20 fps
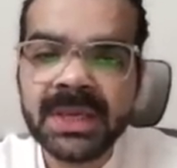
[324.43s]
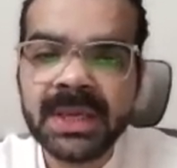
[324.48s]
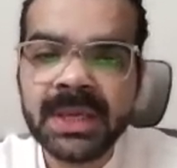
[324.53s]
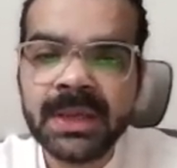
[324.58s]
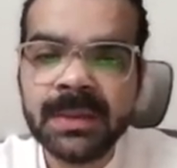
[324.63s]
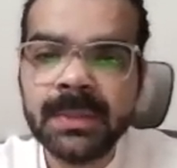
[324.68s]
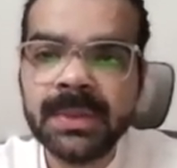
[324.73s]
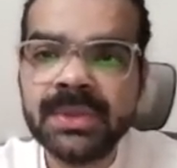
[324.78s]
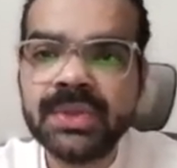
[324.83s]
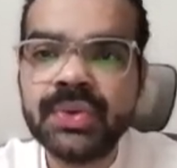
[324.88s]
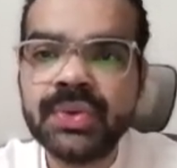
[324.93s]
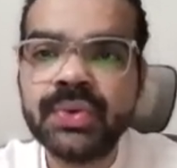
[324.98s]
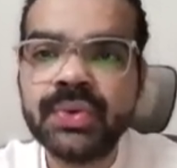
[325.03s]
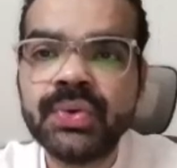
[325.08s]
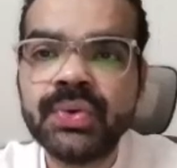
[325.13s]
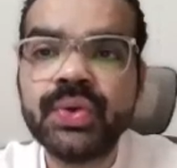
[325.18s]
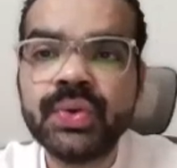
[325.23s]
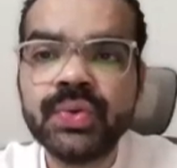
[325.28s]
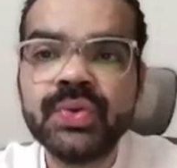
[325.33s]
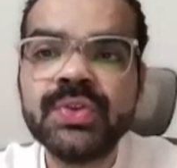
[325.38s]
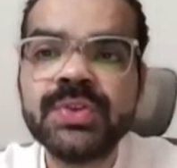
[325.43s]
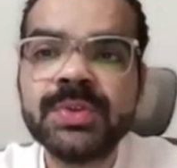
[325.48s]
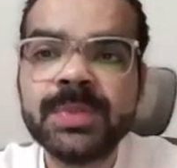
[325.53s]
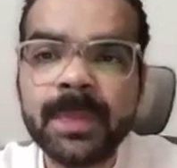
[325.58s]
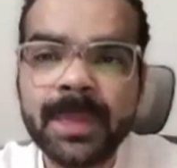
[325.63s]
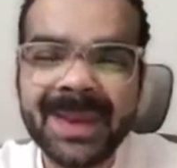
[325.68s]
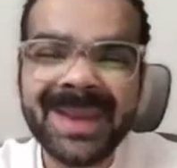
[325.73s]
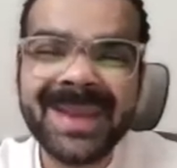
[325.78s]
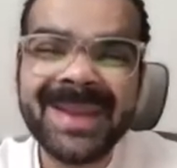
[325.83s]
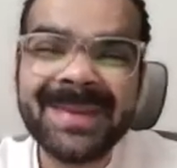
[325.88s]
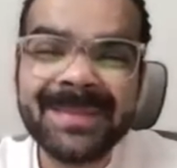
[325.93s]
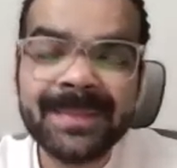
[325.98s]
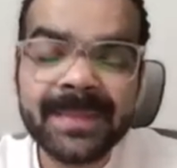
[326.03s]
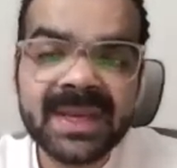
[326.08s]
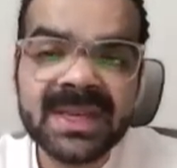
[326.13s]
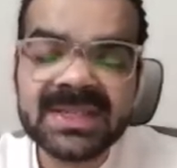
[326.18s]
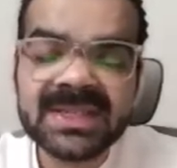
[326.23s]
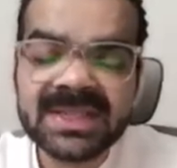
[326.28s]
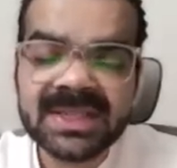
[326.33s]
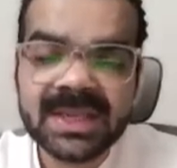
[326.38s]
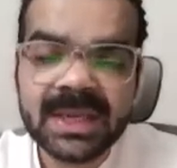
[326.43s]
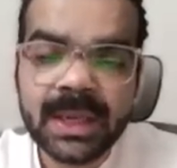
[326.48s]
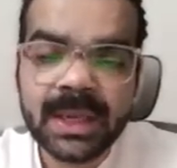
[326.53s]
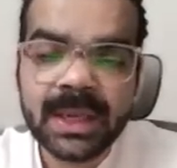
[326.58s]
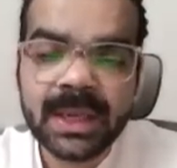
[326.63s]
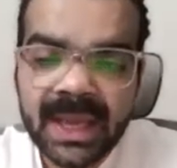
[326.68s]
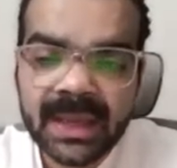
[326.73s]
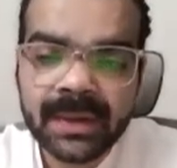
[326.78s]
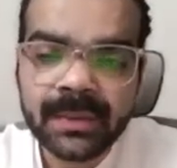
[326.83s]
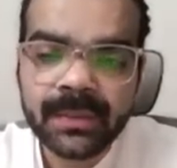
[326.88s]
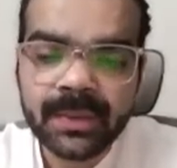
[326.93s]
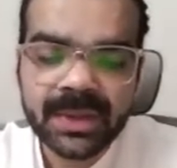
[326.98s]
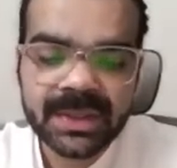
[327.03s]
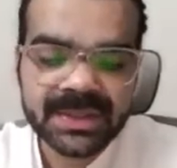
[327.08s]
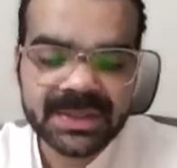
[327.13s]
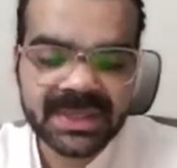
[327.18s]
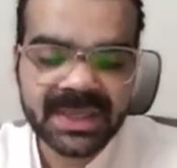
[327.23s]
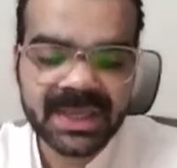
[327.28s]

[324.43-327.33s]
able to use pain based language